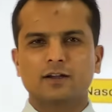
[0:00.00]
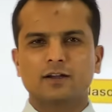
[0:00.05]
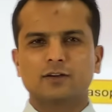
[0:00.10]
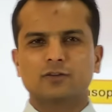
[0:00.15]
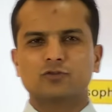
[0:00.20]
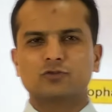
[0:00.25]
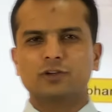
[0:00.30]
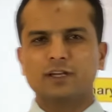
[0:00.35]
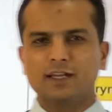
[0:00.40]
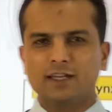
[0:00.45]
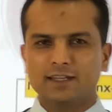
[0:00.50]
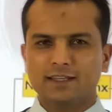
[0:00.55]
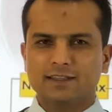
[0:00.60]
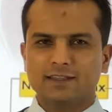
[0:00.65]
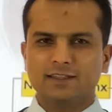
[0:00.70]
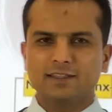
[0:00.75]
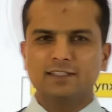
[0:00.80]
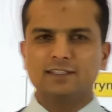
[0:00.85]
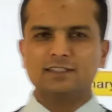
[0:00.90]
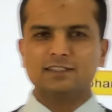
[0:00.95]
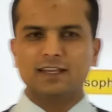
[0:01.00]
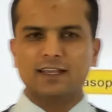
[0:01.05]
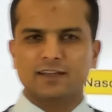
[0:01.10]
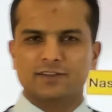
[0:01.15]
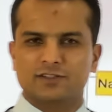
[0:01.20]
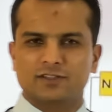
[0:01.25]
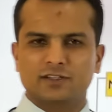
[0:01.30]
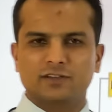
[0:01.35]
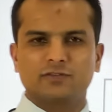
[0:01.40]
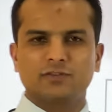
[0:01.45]
Today in this
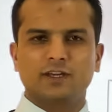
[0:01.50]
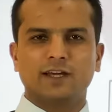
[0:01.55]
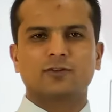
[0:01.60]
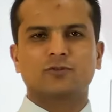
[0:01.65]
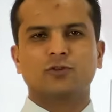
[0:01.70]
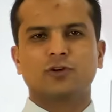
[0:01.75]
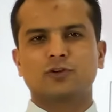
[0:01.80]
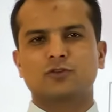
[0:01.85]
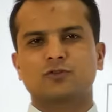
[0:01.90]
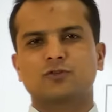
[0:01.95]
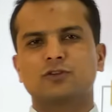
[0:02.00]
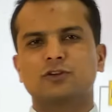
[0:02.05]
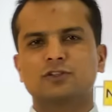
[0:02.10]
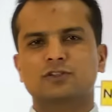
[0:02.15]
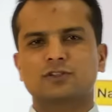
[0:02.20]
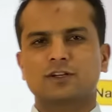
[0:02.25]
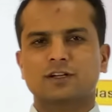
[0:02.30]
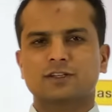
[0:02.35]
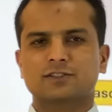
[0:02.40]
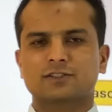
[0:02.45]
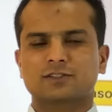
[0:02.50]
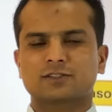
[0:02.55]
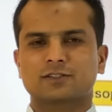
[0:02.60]
lecture we are going to discuss